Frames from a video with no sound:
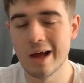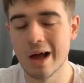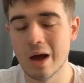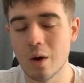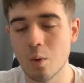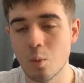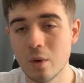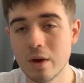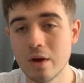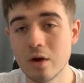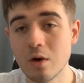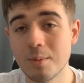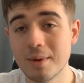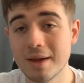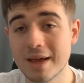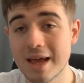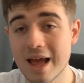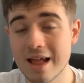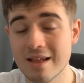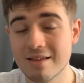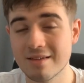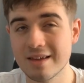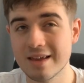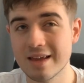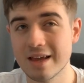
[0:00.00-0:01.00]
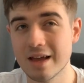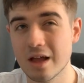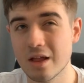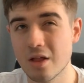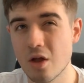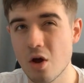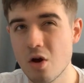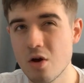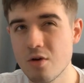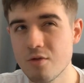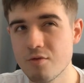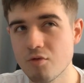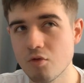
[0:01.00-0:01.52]
We will be getting an
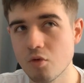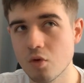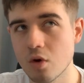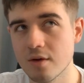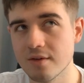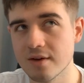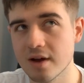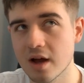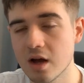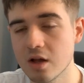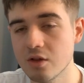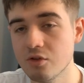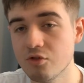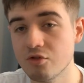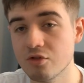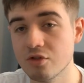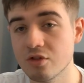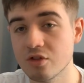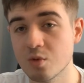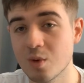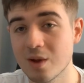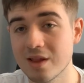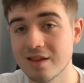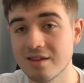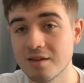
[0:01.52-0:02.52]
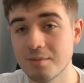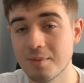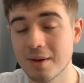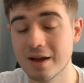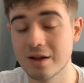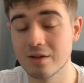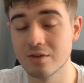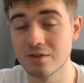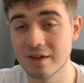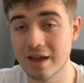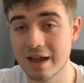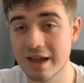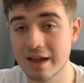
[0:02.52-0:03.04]
overall of
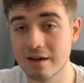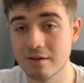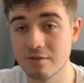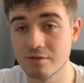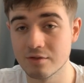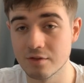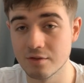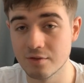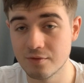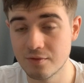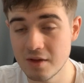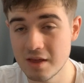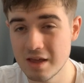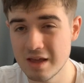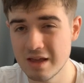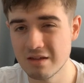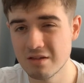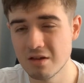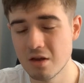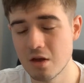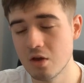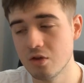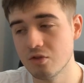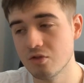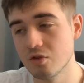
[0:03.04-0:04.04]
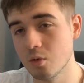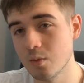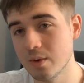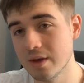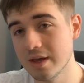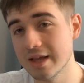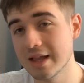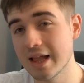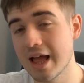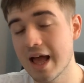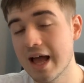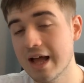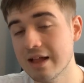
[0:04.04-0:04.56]
£120 after fees, so we
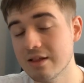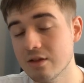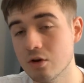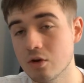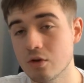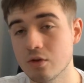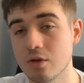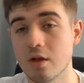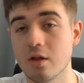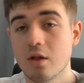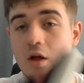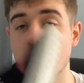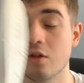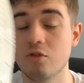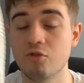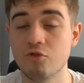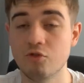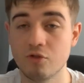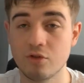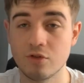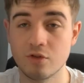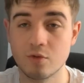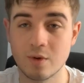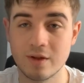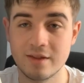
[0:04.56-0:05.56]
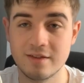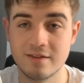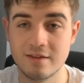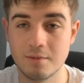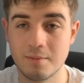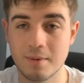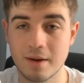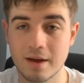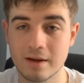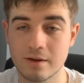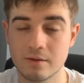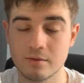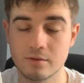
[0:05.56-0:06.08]
can add on £120
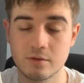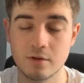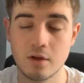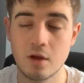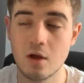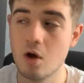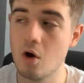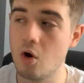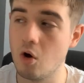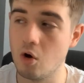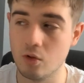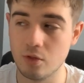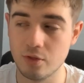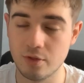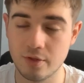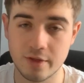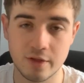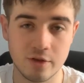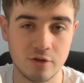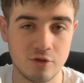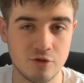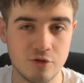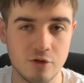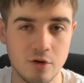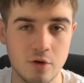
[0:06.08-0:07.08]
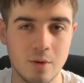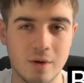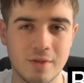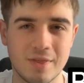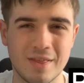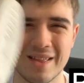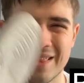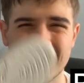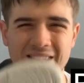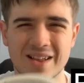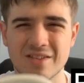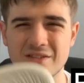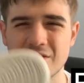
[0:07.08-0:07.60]
on this shoe. I
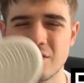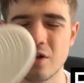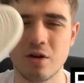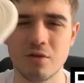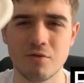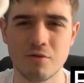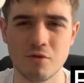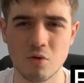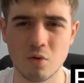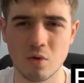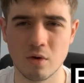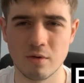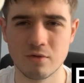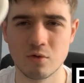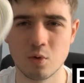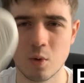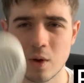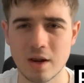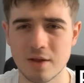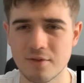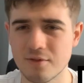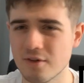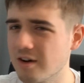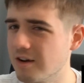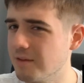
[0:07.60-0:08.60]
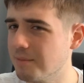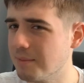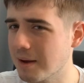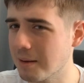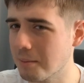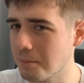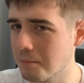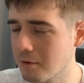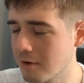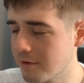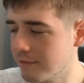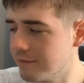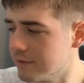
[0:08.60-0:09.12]
think that's an overall of
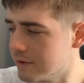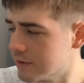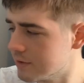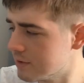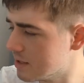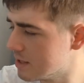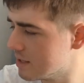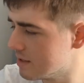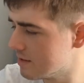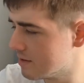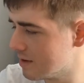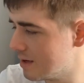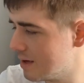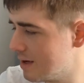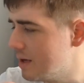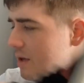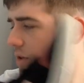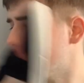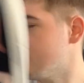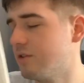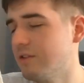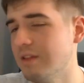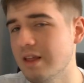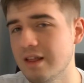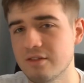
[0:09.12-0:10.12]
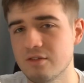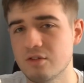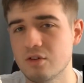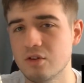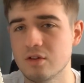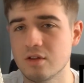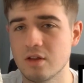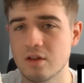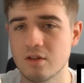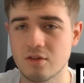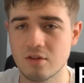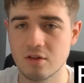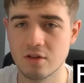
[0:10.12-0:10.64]
£25 profit on these, so that's
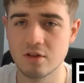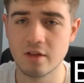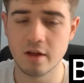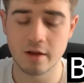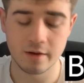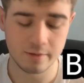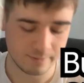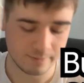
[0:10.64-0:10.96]
good to know.